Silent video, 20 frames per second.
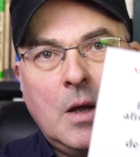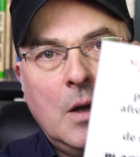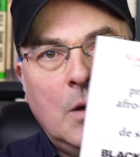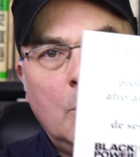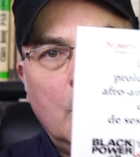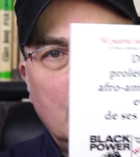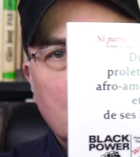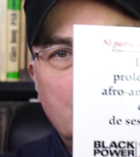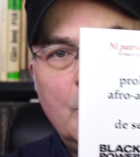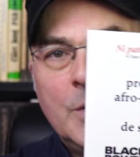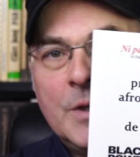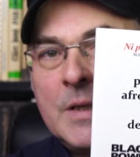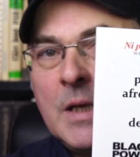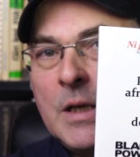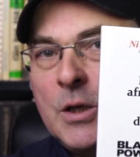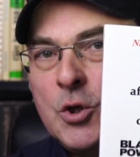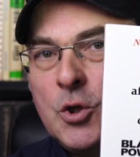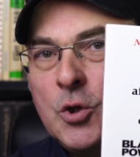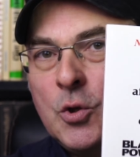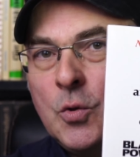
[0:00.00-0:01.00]
which was
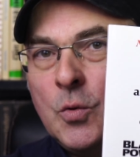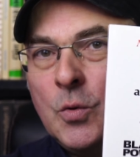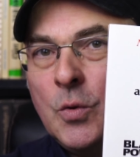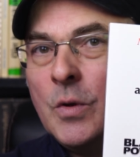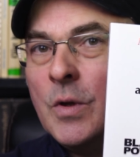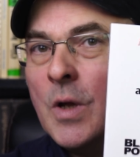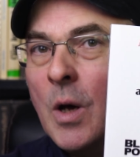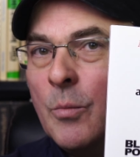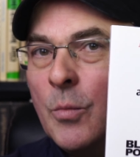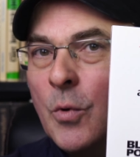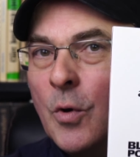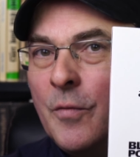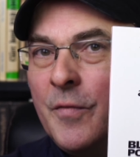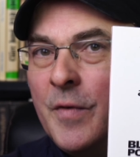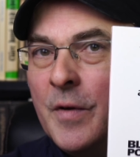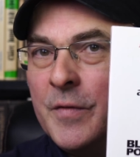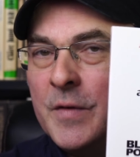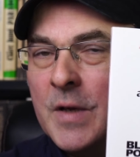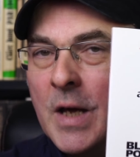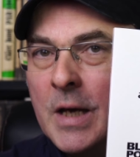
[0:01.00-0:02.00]
issue number
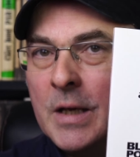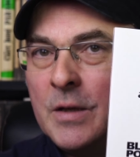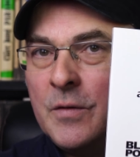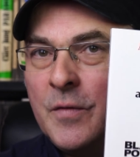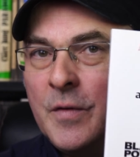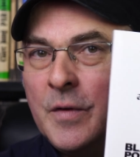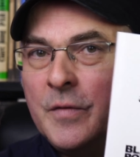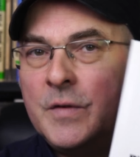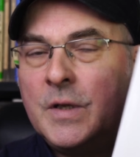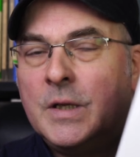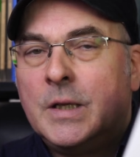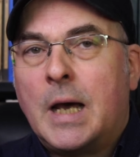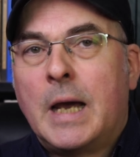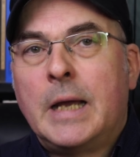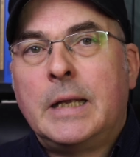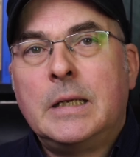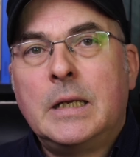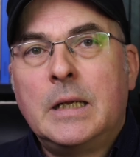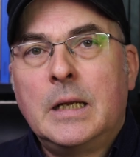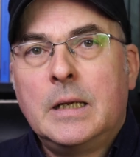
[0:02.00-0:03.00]

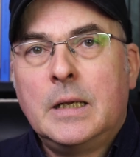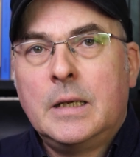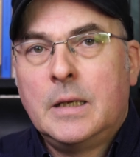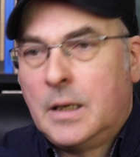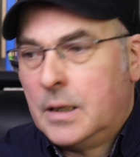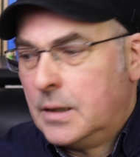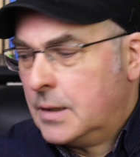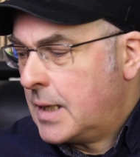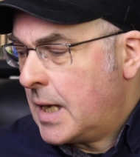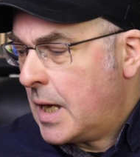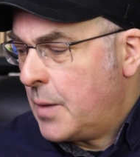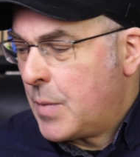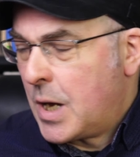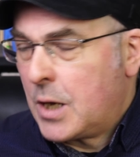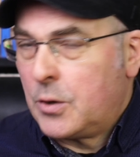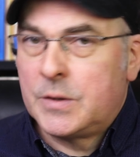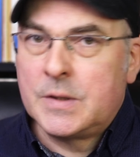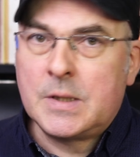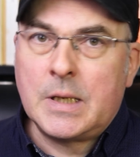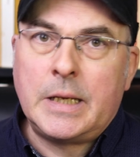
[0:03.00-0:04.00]
58-59. It came
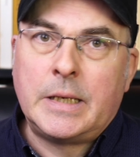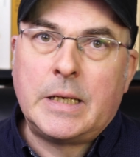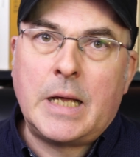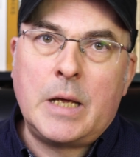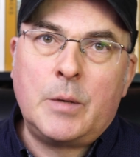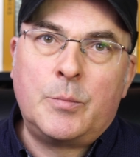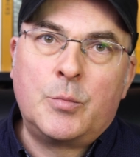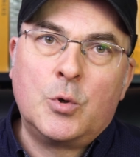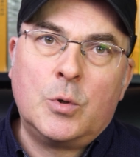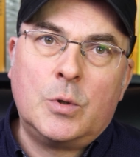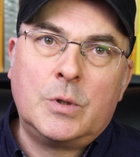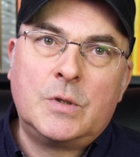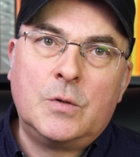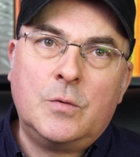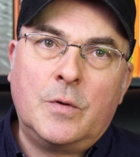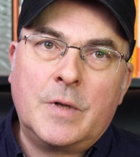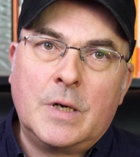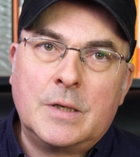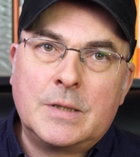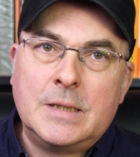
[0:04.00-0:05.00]
out in April
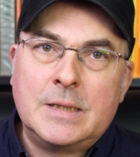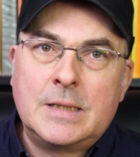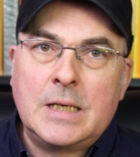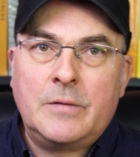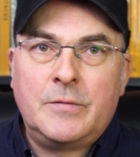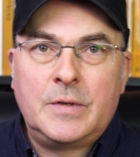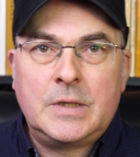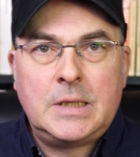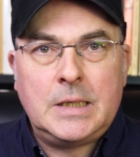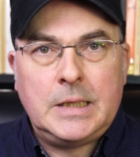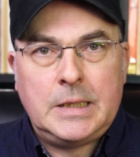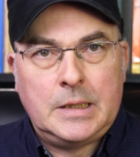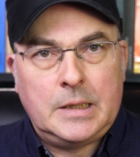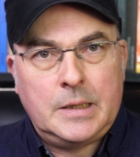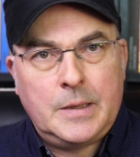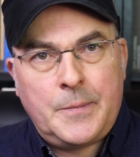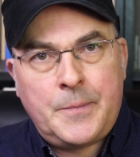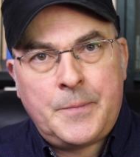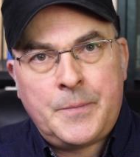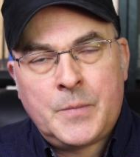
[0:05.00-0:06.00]
2017.
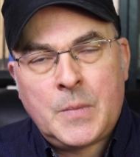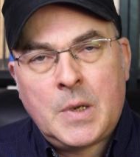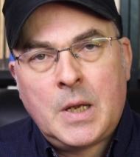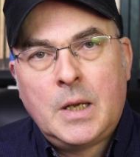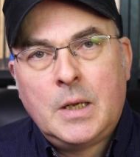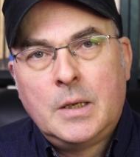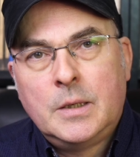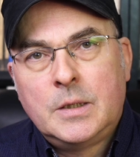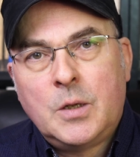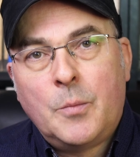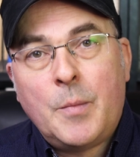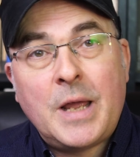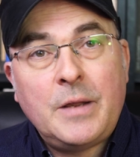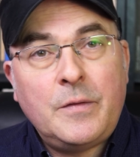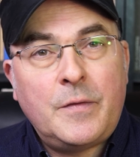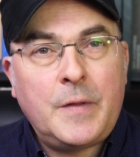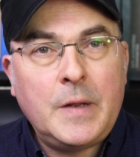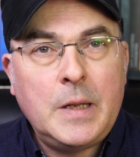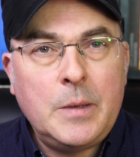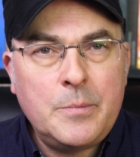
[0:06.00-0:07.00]
The main
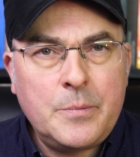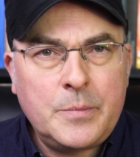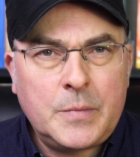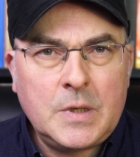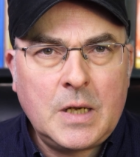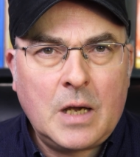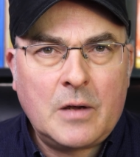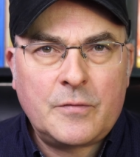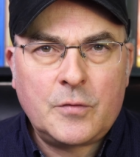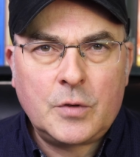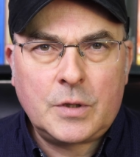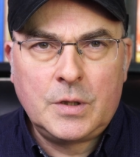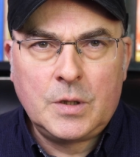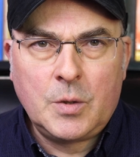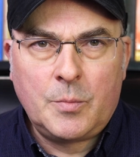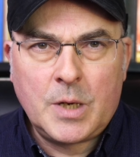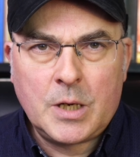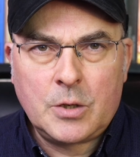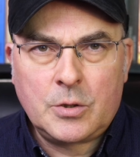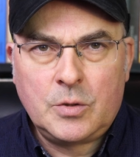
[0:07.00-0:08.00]
theme, the
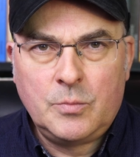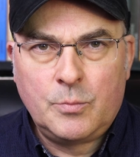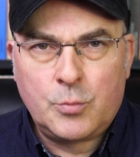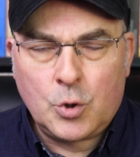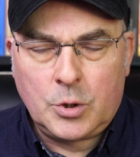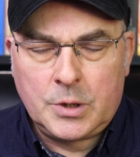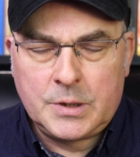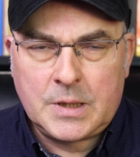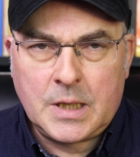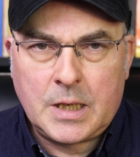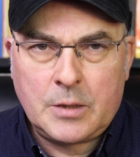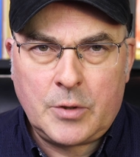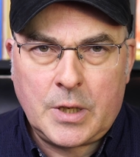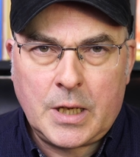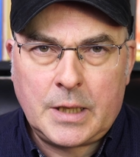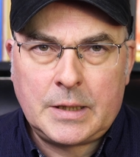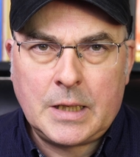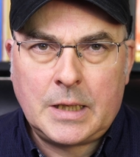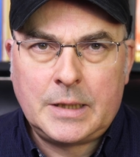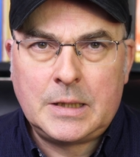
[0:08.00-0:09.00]
African-American
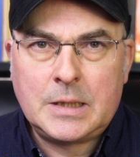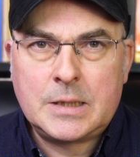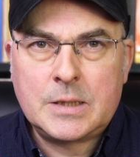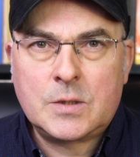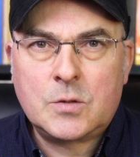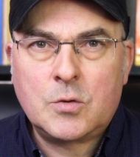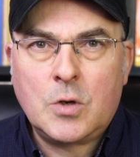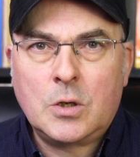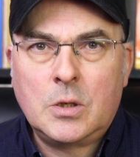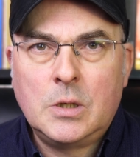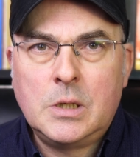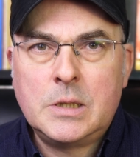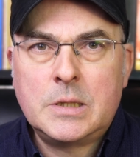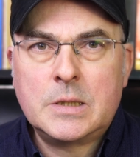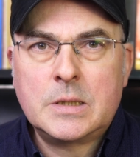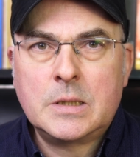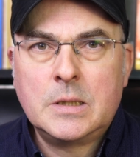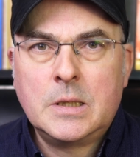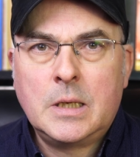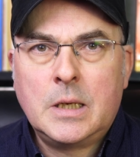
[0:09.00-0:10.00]
proletariat and its
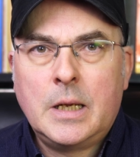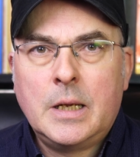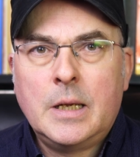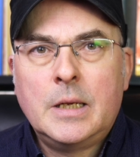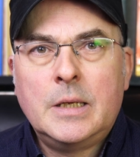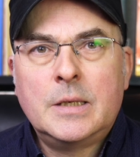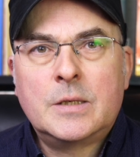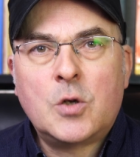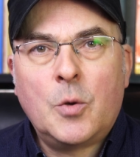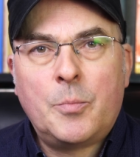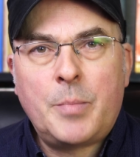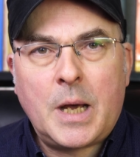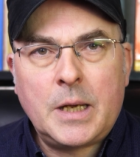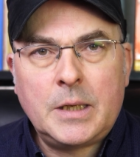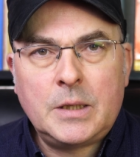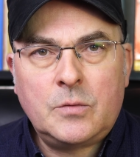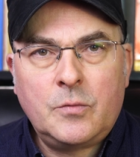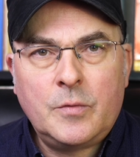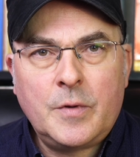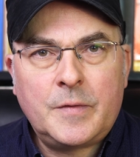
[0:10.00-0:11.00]
struggles, is
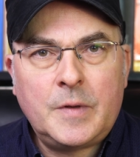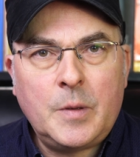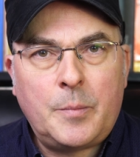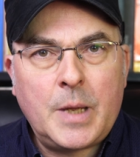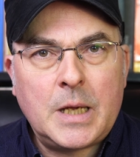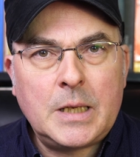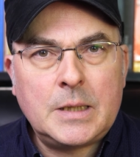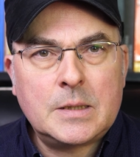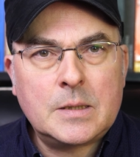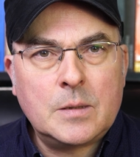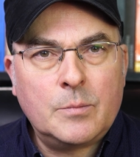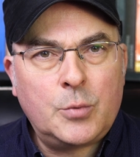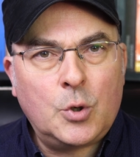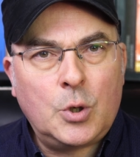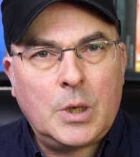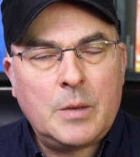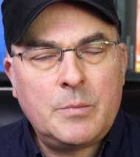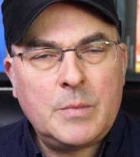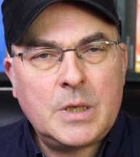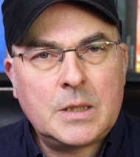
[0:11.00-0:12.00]
combined with debates and
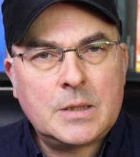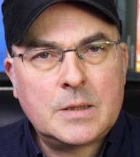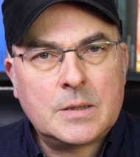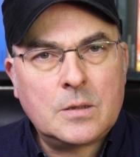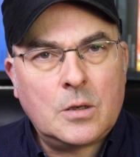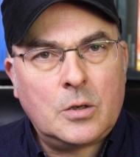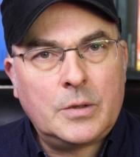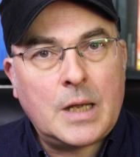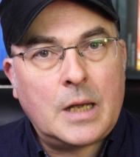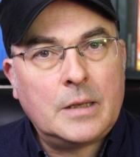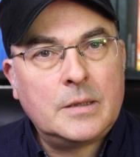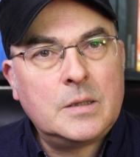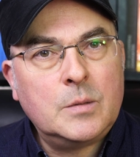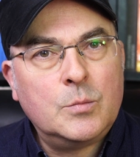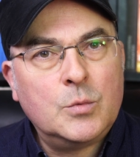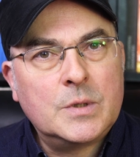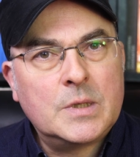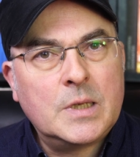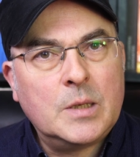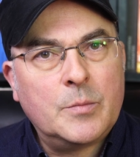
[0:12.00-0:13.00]
polemics on
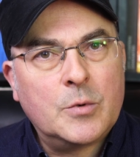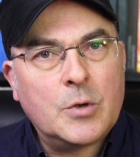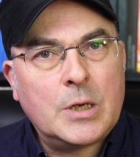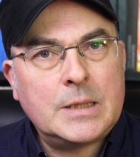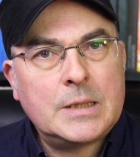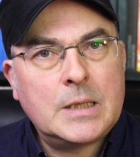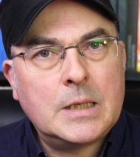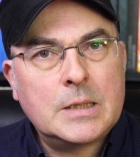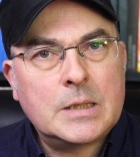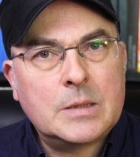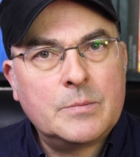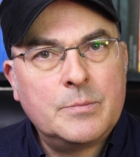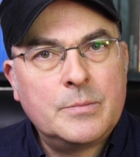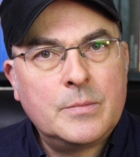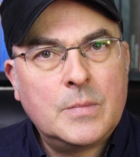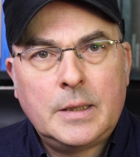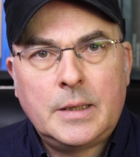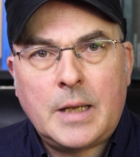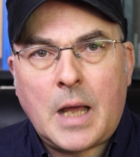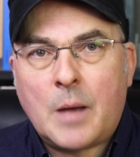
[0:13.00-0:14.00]
anti-Muslim racism,
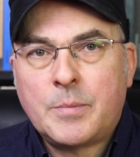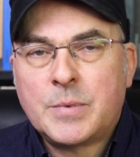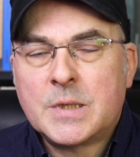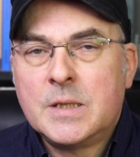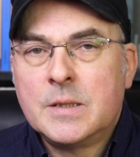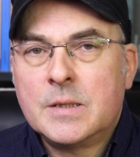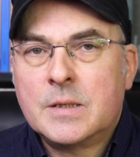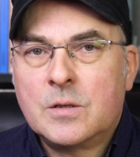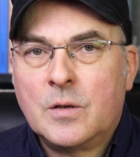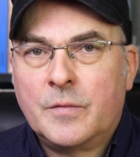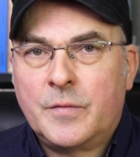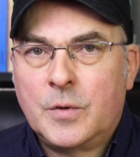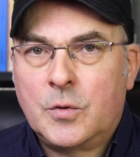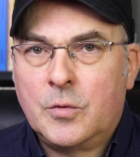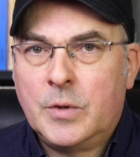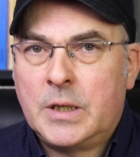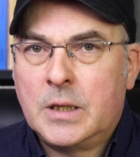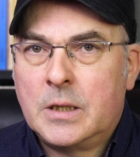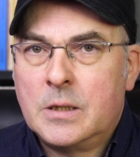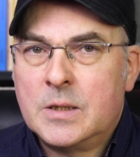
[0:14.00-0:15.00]
the absence of a
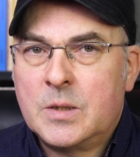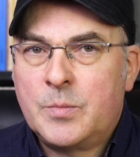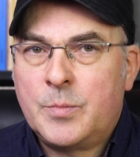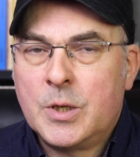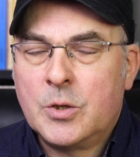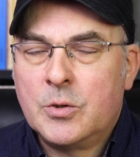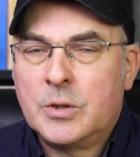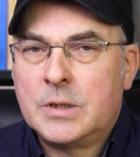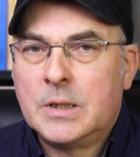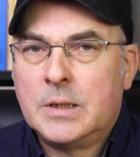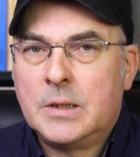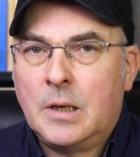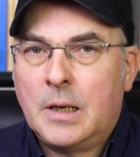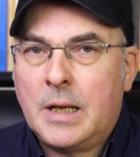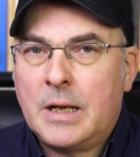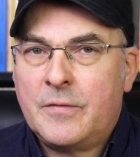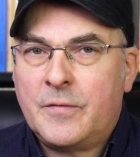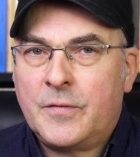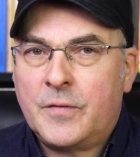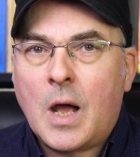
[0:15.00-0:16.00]
critical spirit in the
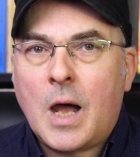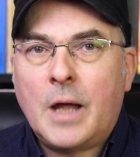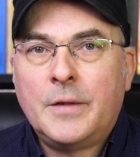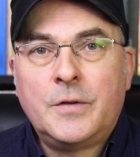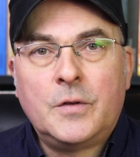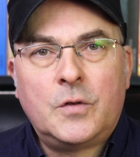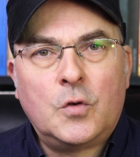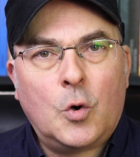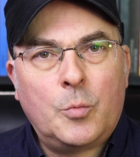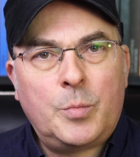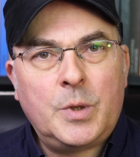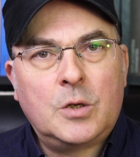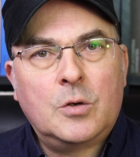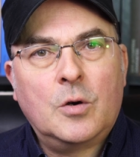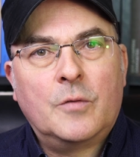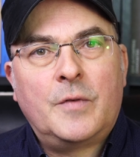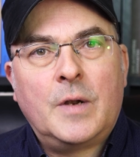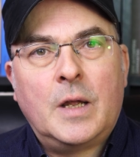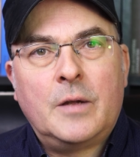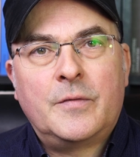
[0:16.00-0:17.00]
left, and the topic
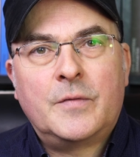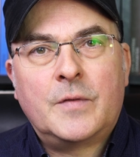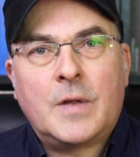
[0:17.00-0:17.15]
of left